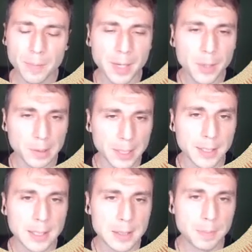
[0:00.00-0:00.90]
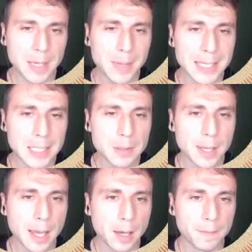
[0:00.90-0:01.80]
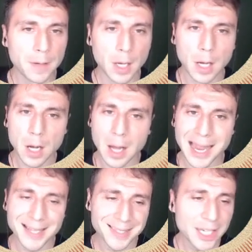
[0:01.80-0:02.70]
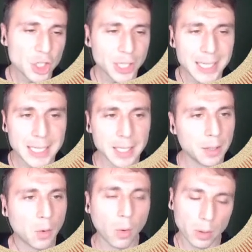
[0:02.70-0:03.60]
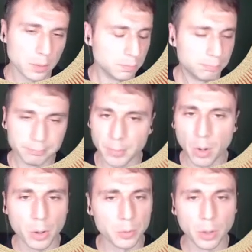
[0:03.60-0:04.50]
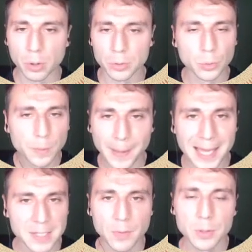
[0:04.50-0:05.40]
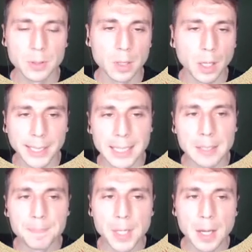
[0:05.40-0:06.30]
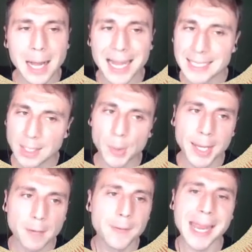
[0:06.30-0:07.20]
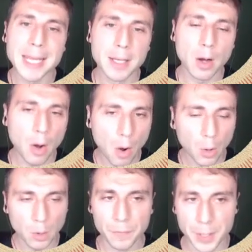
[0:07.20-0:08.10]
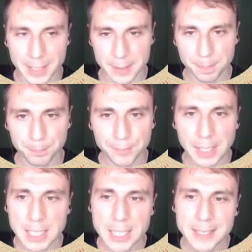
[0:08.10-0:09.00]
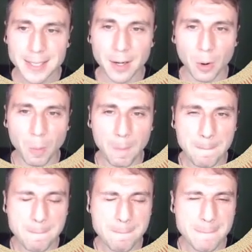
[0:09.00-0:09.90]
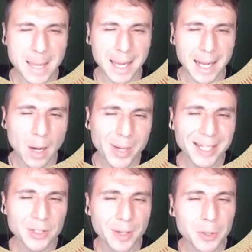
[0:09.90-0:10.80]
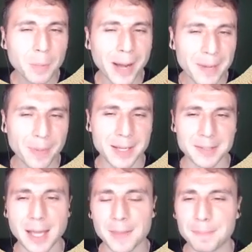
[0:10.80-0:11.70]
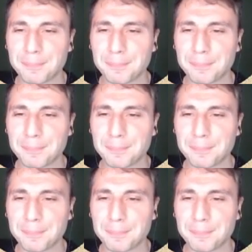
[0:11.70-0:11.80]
maybe on Linux. Maybe I need to have SH key or root password to log in. I don't have all of this. So how we can try to bypass that?